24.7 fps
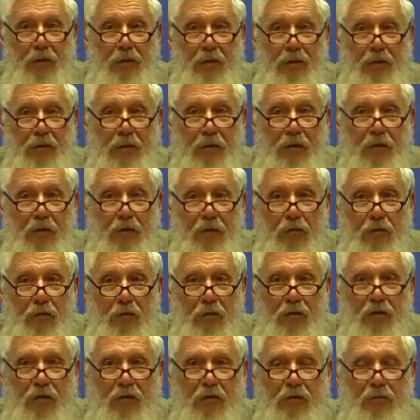The
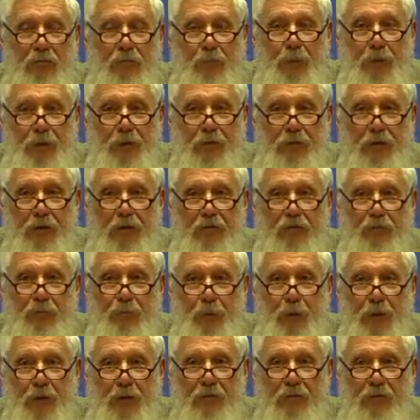longest period of
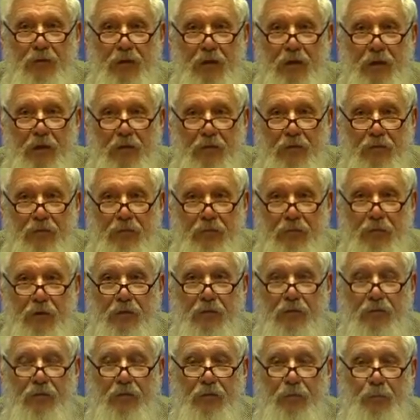peace in history
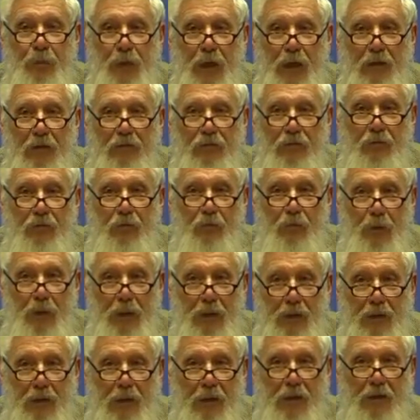is the Pax
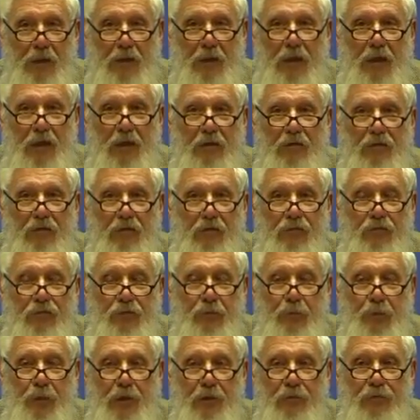Romana. It lasted for
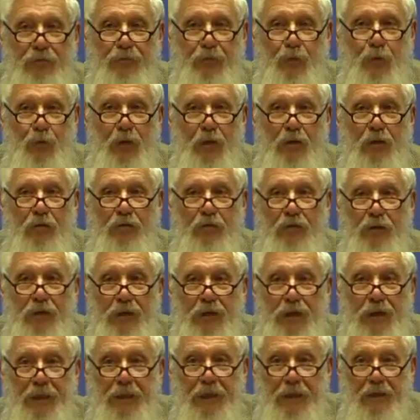about 400
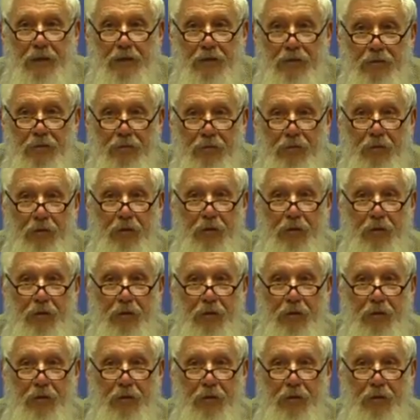years.